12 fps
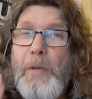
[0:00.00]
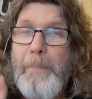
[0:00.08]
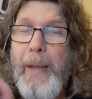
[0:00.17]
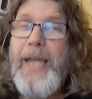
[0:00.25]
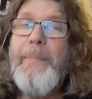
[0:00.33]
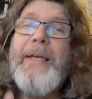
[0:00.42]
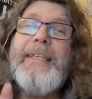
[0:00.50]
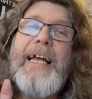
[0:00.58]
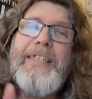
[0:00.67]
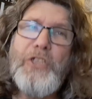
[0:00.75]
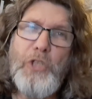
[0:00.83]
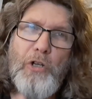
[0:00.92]
maybe
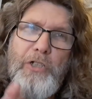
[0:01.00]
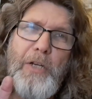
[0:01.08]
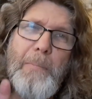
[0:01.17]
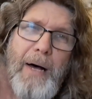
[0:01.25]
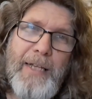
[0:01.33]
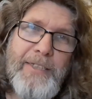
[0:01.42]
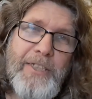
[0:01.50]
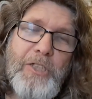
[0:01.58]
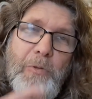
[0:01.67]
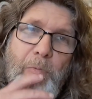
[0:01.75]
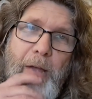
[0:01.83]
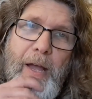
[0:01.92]
that's not the
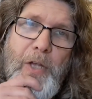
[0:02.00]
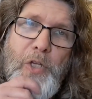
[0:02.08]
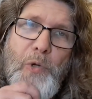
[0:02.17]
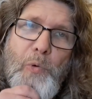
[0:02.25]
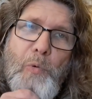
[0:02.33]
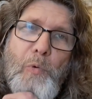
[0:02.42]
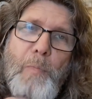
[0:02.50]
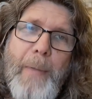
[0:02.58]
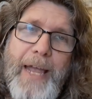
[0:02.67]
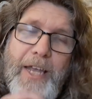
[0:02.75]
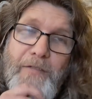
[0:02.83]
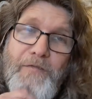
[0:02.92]
month where you
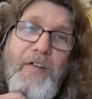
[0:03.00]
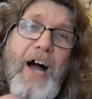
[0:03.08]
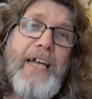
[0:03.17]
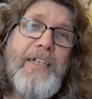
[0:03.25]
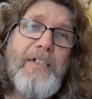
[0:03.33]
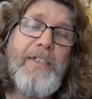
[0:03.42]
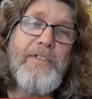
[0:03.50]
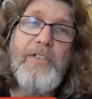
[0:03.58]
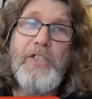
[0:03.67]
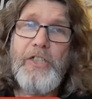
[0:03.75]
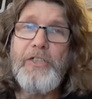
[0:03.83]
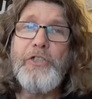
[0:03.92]
make final
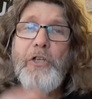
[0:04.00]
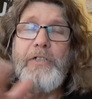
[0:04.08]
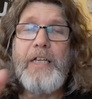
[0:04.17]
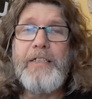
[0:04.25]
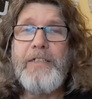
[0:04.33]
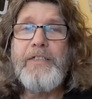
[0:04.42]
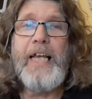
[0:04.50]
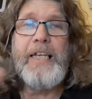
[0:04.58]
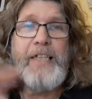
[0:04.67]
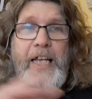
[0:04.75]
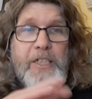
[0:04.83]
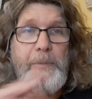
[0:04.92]
decisions. Just
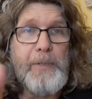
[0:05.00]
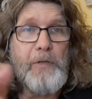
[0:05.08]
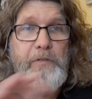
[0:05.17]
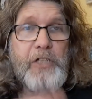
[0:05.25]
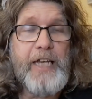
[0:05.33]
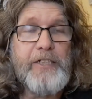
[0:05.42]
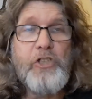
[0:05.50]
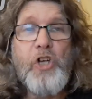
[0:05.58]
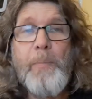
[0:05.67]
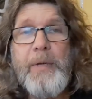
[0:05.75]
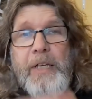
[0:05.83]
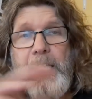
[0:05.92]
understand there is a bit of change
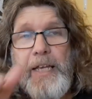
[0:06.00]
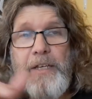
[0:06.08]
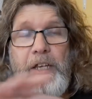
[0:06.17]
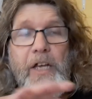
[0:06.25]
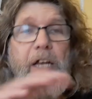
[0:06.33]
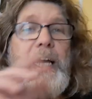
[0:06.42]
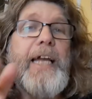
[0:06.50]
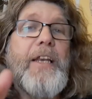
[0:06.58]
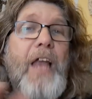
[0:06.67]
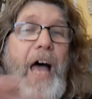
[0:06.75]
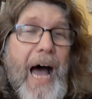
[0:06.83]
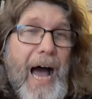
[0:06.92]
coming in,
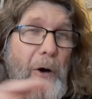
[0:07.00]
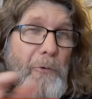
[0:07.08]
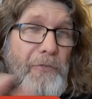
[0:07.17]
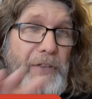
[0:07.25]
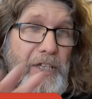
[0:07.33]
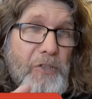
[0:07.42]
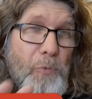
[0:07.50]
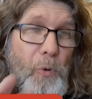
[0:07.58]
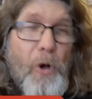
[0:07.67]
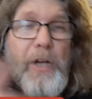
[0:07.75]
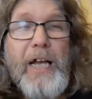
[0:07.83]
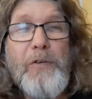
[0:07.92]
in how things
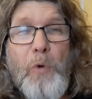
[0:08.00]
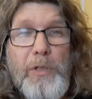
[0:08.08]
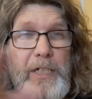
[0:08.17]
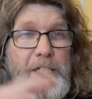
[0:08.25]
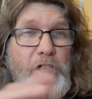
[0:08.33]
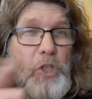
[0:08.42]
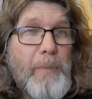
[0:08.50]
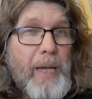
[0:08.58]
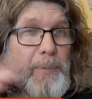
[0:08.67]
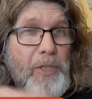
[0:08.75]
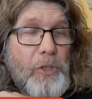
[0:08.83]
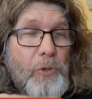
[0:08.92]
work and what it is you
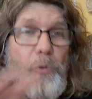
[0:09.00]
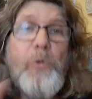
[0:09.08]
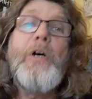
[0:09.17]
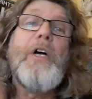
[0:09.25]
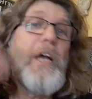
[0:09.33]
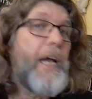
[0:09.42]
maybe do.